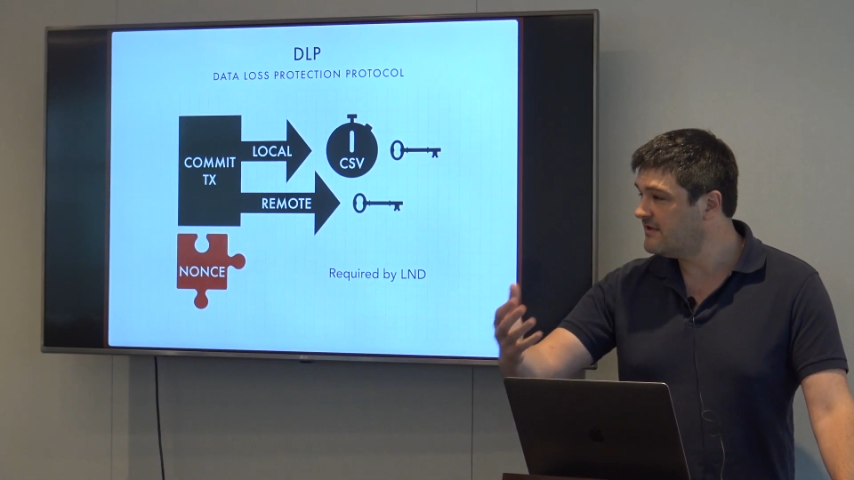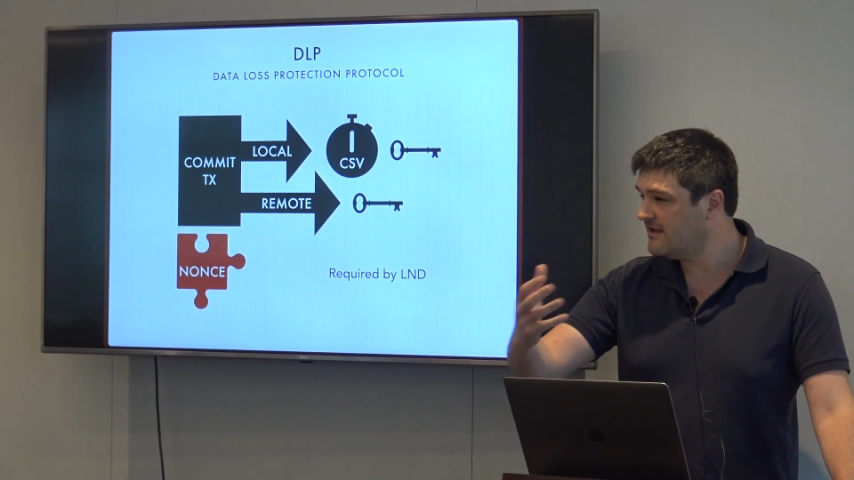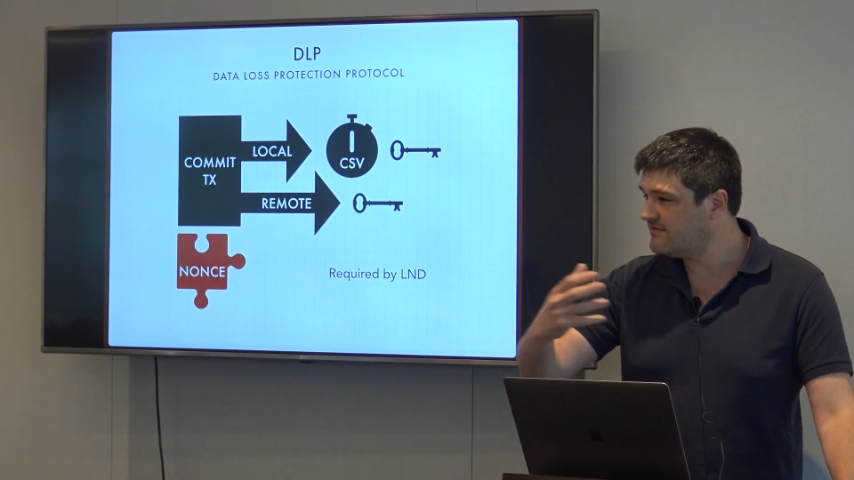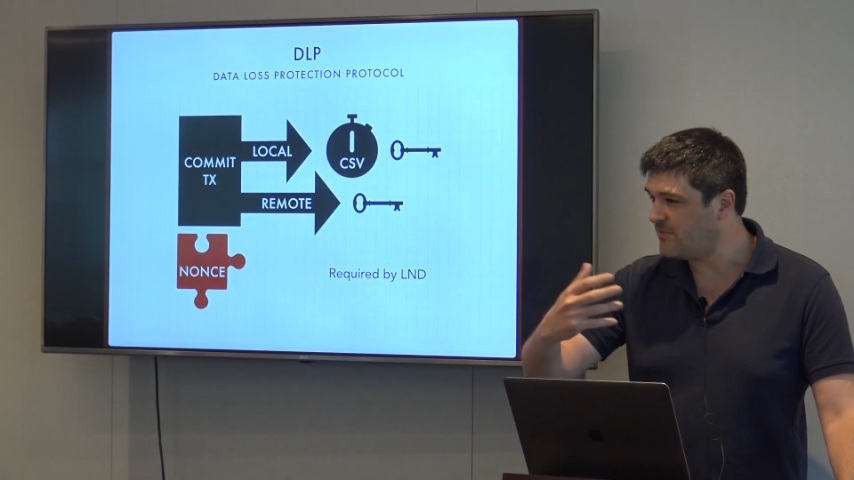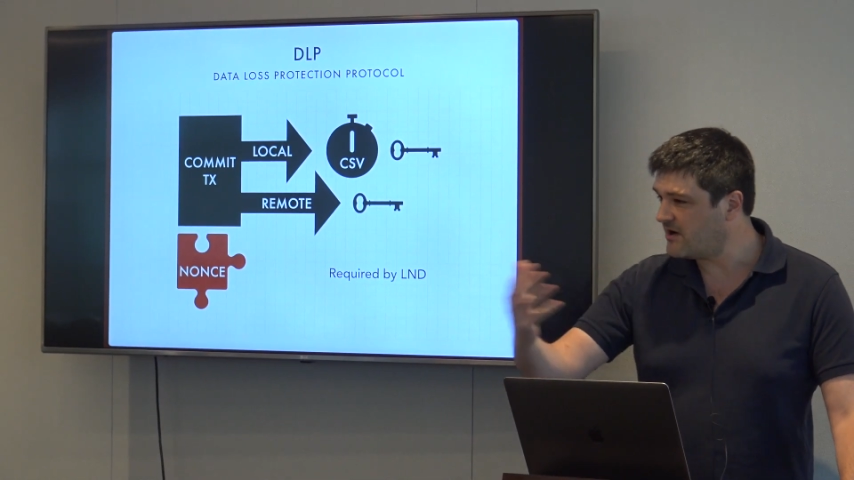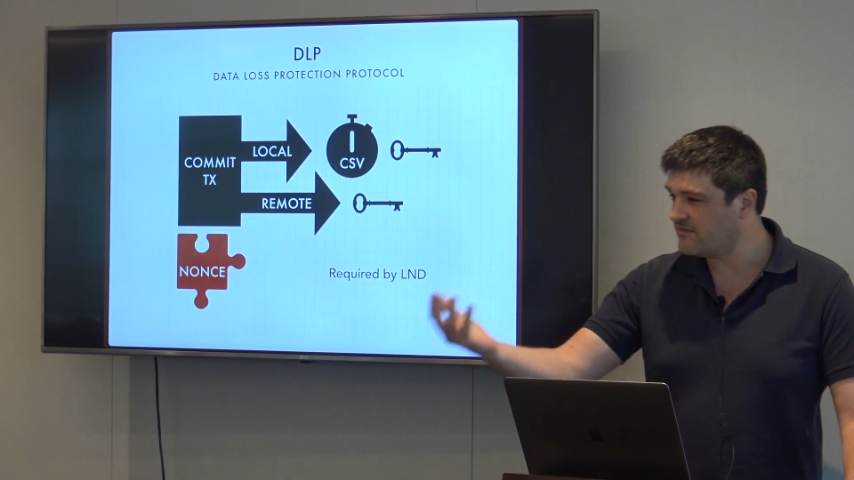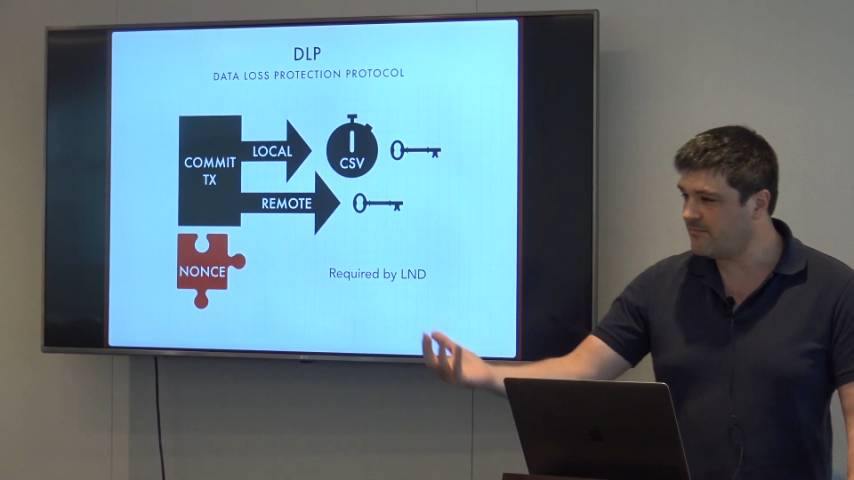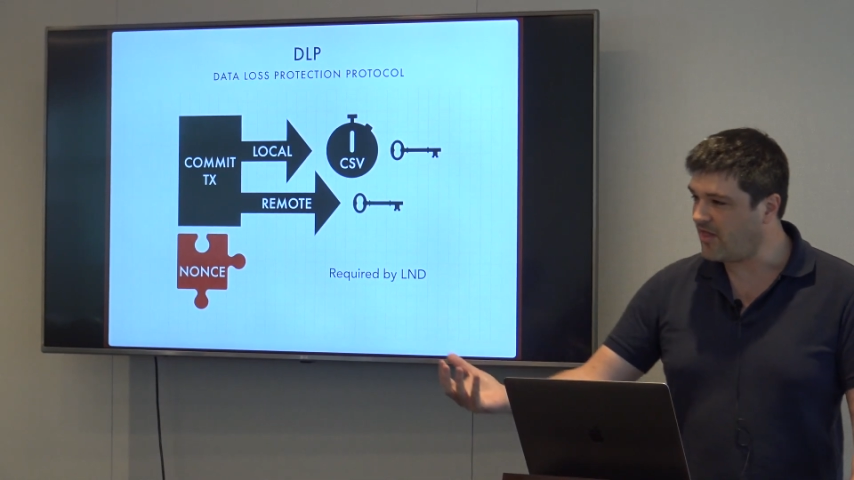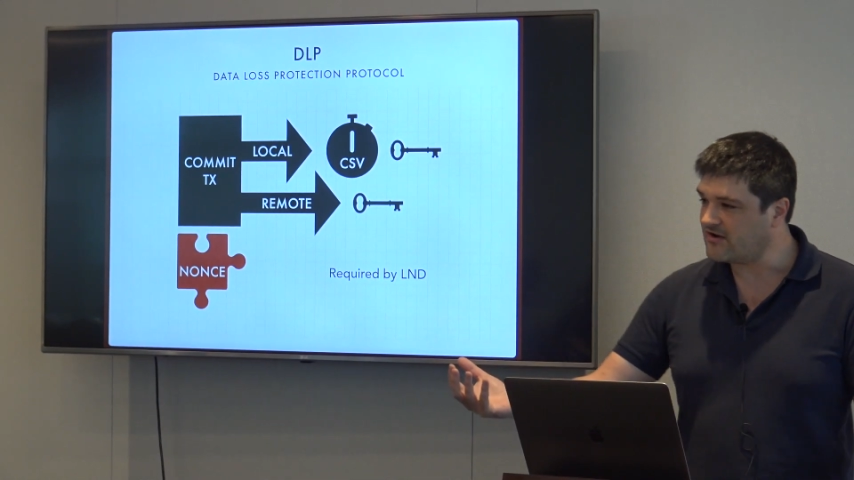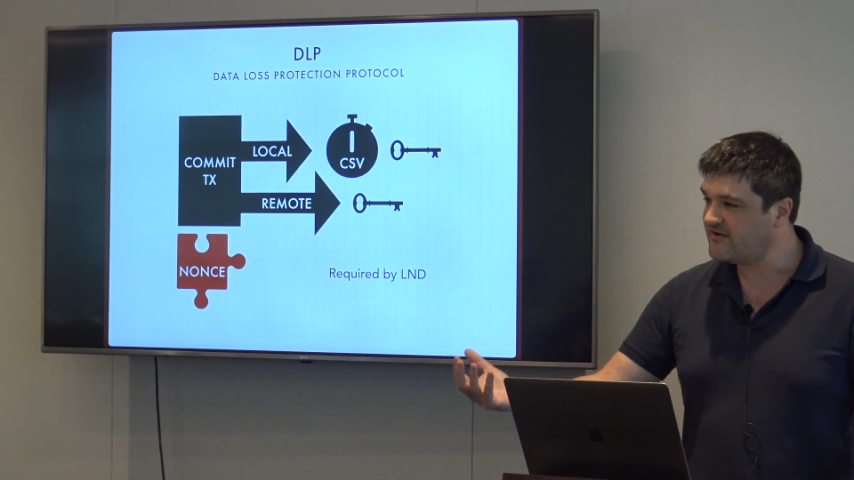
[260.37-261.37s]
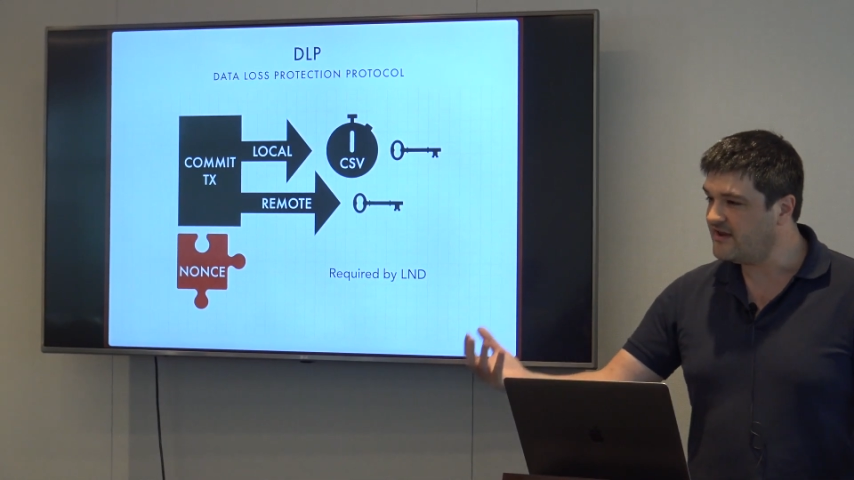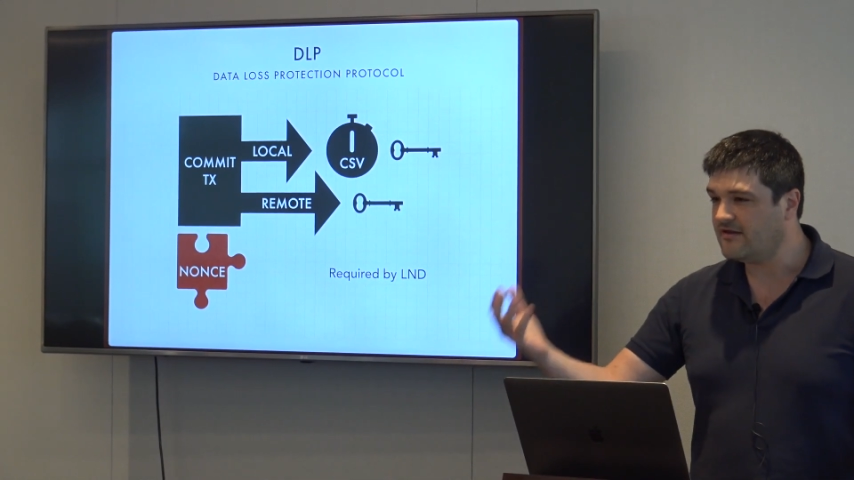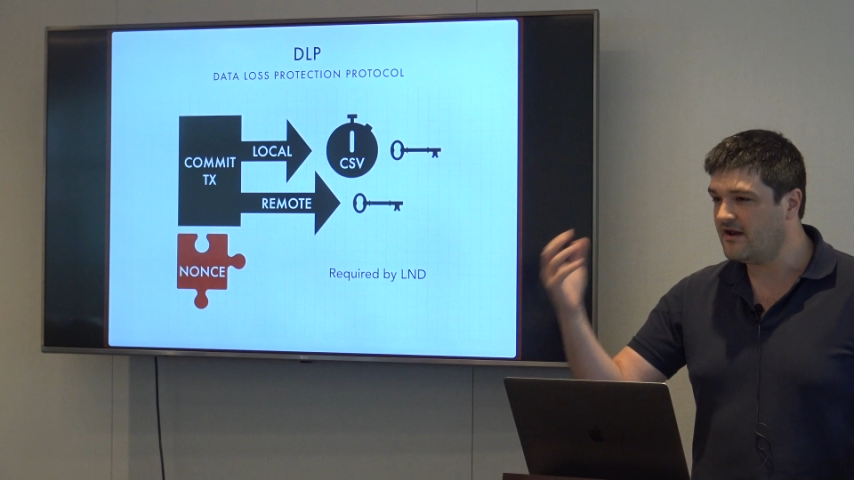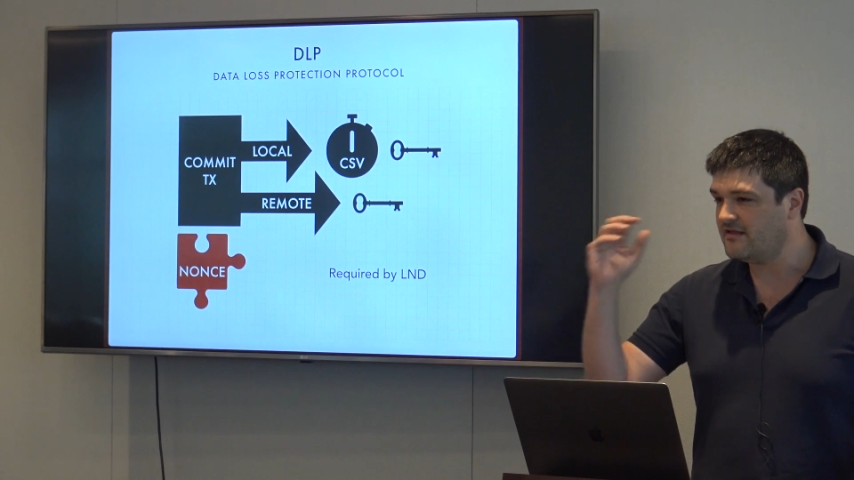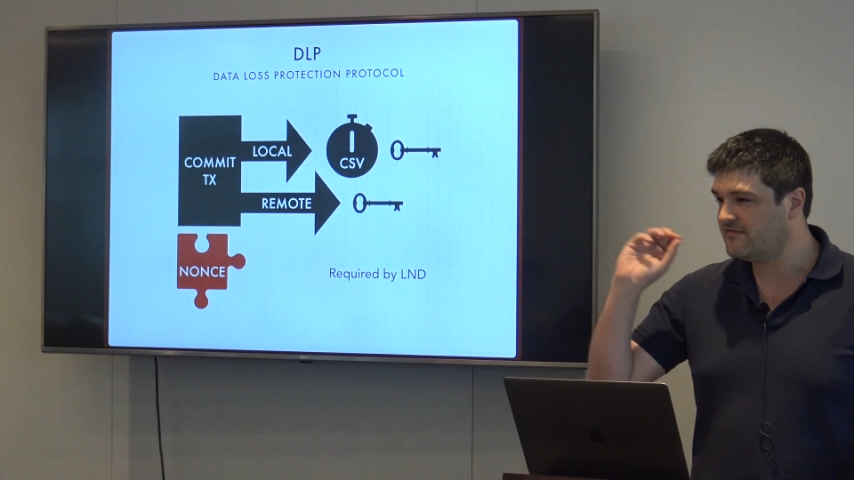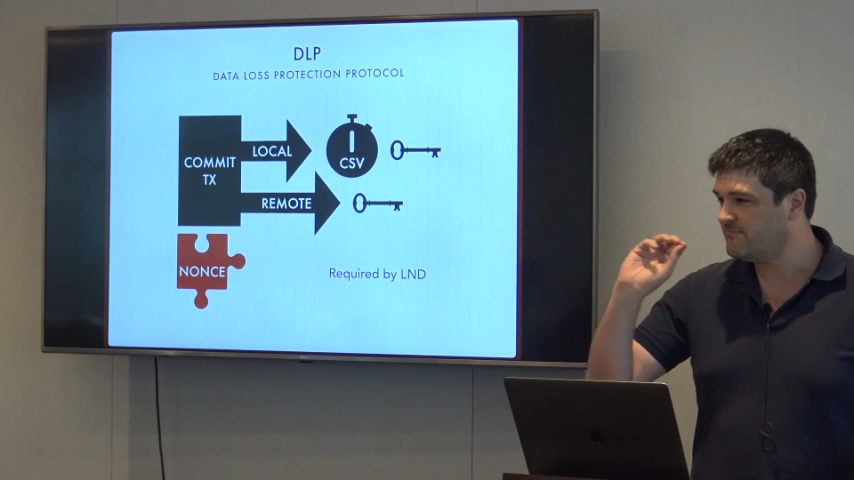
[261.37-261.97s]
it's part of the blockchain and it's